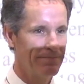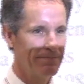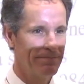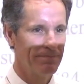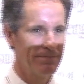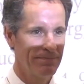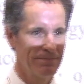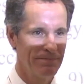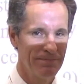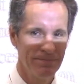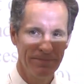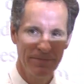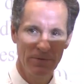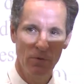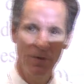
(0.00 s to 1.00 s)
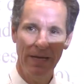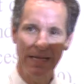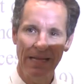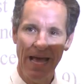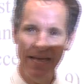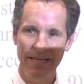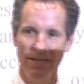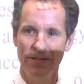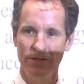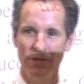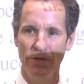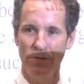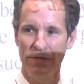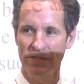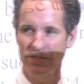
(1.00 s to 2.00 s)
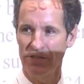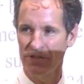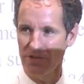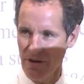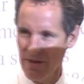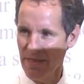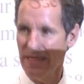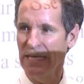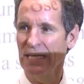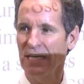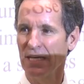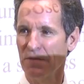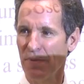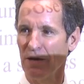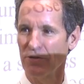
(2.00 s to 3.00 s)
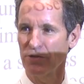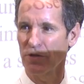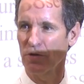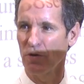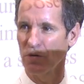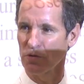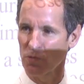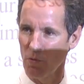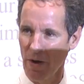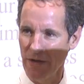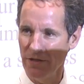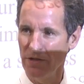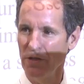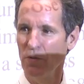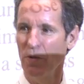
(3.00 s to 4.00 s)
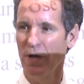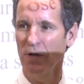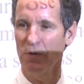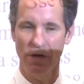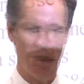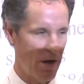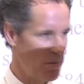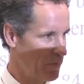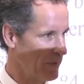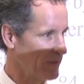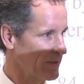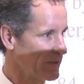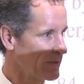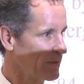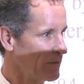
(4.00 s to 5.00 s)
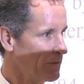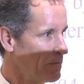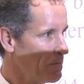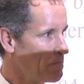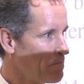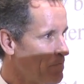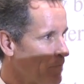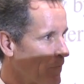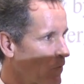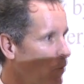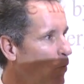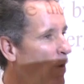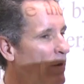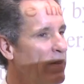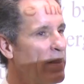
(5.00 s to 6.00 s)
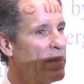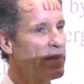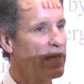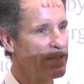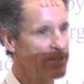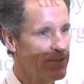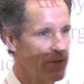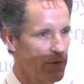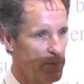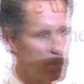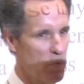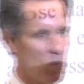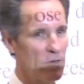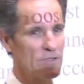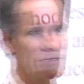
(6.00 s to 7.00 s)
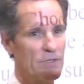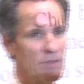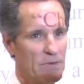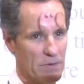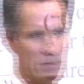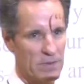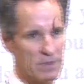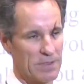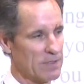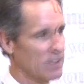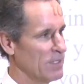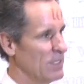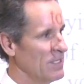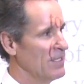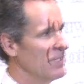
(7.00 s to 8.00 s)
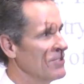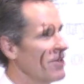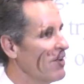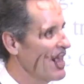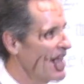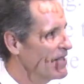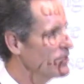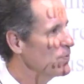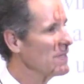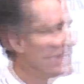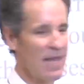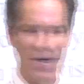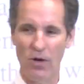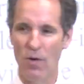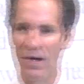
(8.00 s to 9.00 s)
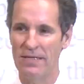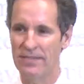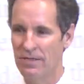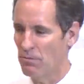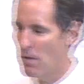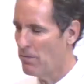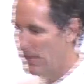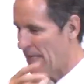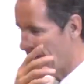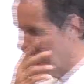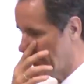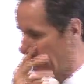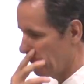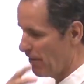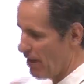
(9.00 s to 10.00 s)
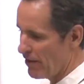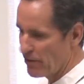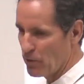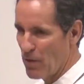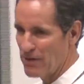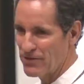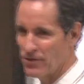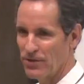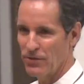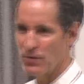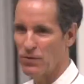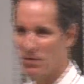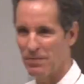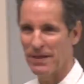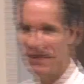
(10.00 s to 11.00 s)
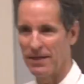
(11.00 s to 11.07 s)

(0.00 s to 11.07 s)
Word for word: So what I'd like you to do is to start thinking about your goals. What do you want to accomplish? What are the things that are important to you? Start answering that question. Well, what Heavenly Father wants you to do?